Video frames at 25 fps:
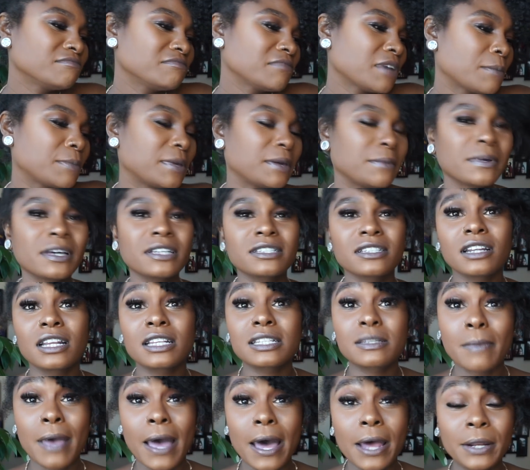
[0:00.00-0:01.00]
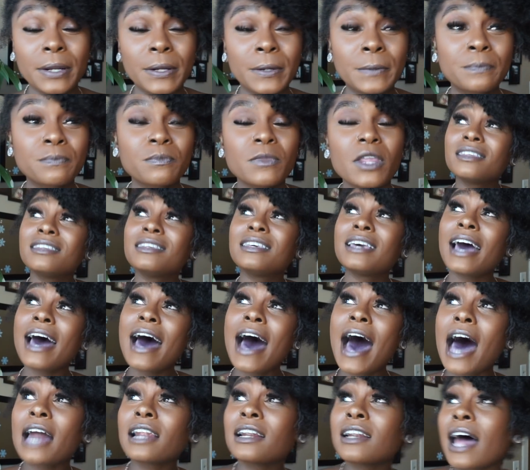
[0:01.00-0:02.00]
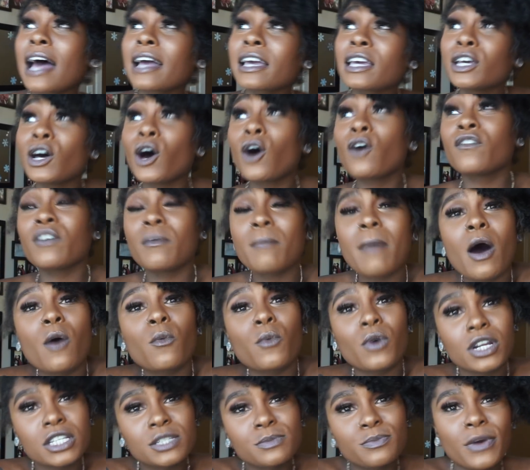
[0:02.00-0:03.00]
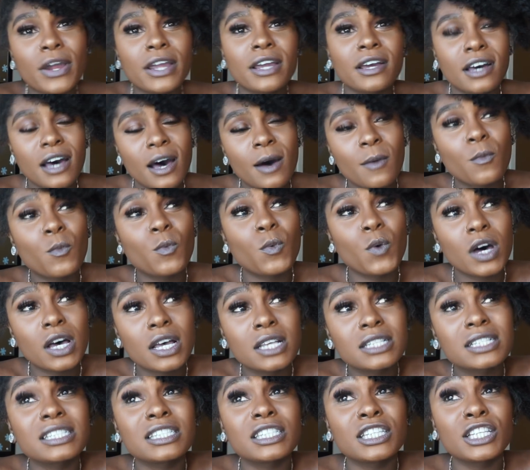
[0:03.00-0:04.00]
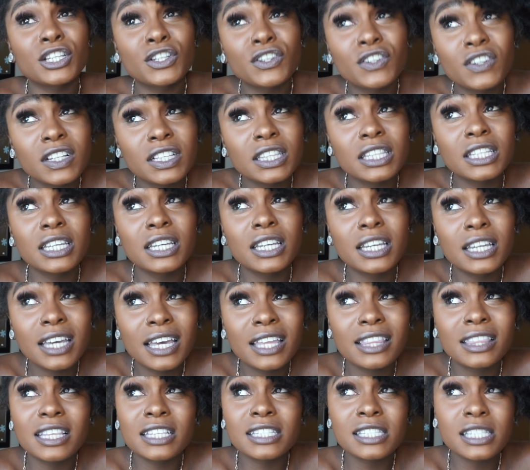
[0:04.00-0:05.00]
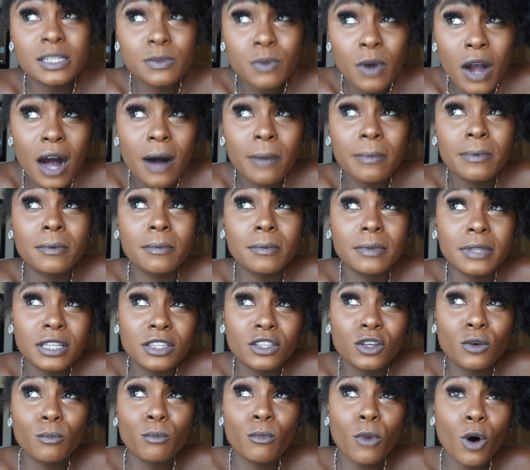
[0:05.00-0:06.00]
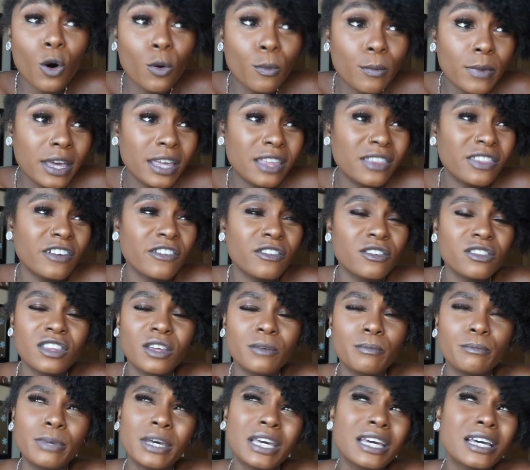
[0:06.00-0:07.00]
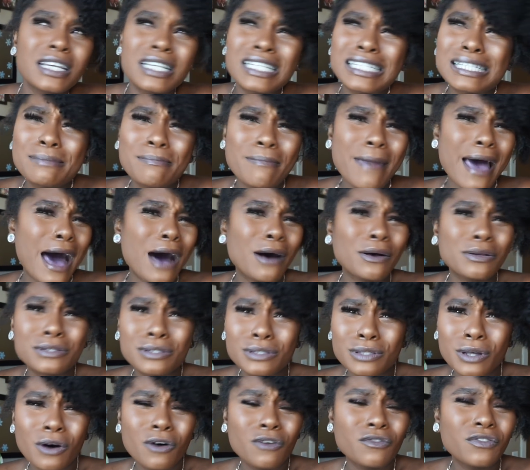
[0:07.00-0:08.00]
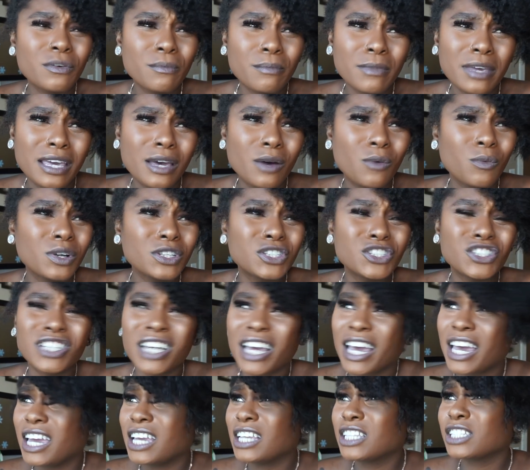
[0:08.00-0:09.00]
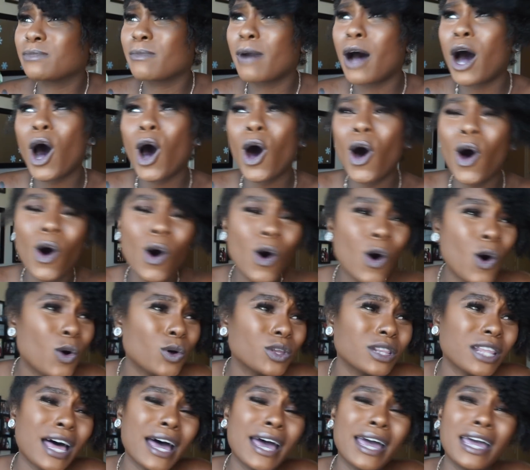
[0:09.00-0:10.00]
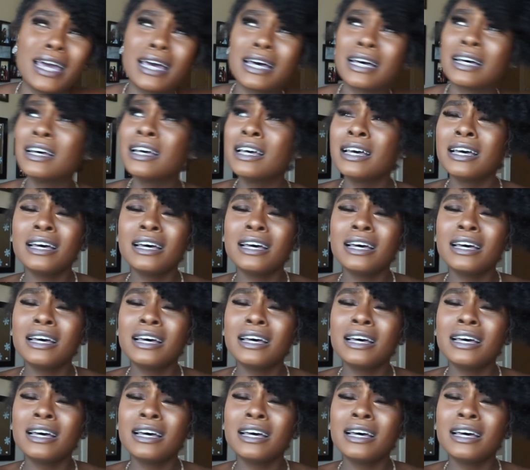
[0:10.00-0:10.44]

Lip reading: I mean, because it doesn't matter. Yeah, how did I get over my worst breakup was literally, and this is probably the moment, the biggest milestone for me and would change my whole, like,